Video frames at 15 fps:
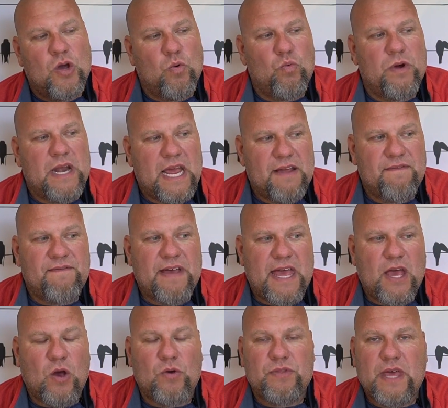when I
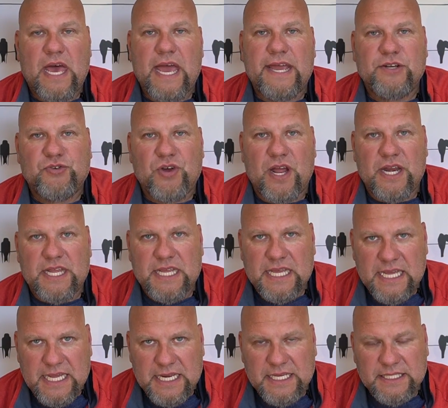found the Airtronic
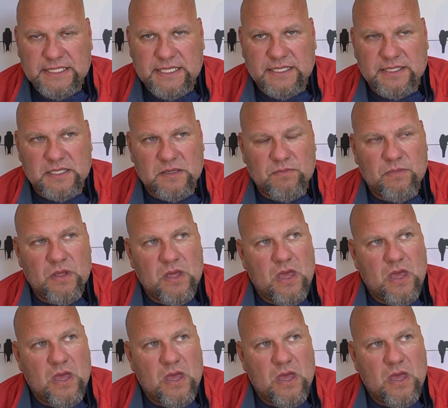heating system.